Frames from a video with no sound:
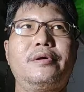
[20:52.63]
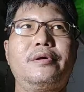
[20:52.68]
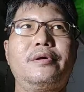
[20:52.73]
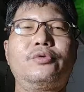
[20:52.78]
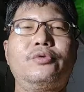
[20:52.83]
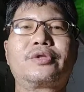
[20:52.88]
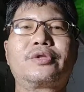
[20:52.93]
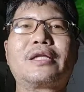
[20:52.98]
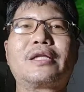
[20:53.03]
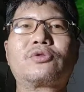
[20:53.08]

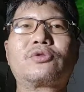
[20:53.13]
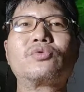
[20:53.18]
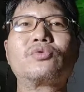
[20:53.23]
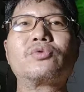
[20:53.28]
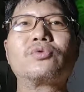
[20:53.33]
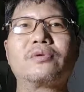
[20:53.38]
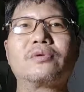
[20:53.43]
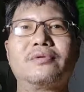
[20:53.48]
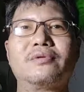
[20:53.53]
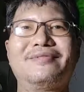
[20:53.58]
tattoo,
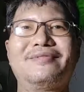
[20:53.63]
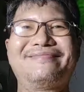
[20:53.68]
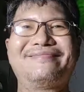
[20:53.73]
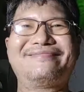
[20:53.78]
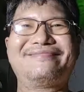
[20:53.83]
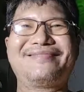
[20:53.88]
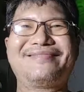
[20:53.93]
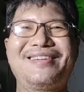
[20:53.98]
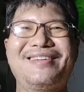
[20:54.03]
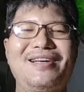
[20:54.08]

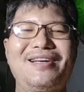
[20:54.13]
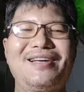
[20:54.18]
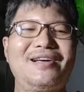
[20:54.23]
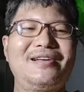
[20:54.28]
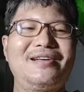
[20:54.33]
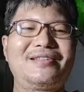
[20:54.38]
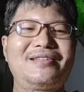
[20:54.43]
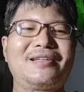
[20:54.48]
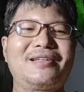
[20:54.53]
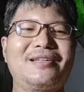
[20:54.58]

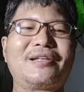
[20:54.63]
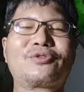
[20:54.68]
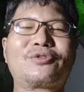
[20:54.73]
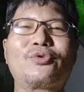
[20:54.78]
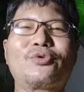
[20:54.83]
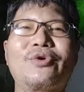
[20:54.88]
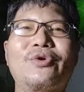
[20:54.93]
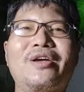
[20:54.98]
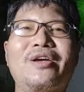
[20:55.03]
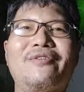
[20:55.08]
the
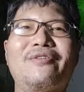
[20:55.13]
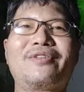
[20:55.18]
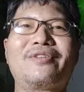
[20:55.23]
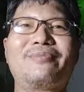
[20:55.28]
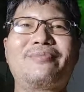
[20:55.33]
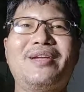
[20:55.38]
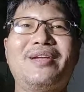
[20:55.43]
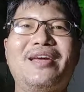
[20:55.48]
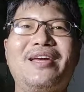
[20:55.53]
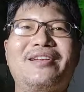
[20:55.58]
tattooing of the
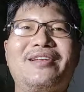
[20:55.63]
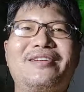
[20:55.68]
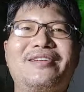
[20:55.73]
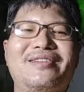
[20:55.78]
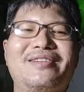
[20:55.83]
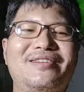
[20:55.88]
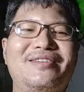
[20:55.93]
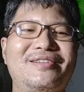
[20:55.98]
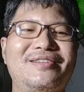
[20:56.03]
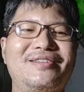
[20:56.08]
blade,
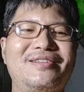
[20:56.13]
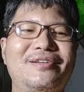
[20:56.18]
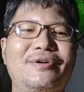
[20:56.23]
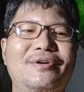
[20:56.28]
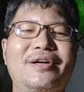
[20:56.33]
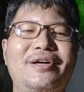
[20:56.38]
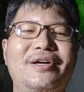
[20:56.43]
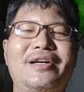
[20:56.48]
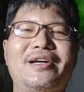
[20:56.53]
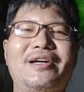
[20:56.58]
or
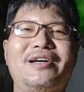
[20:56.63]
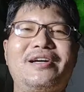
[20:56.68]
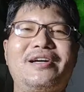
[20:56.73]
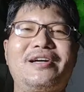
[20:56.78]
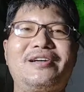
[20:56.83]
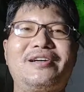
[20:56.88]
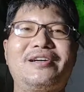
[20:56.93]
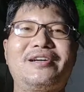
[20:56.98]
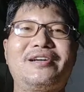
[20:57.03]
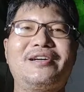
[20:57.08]
the
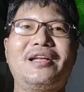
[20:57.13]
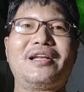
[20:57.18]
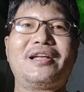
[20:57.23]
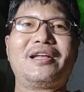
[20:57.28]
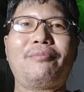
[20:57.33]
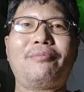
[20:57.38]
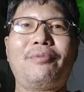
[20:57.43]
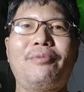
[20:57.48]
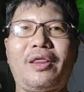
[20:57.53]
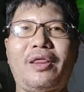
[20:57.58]

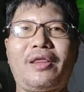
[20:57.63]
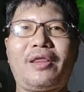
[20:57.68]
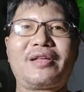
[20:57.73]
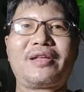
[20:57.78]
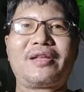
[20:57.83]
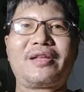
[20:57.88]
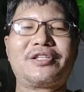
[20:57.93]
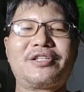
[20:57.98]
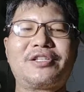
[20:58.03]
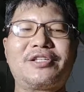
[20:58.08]
labor
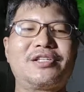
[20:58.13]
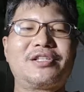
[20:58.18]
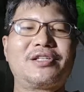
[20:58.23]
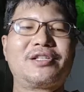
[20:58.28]
stage.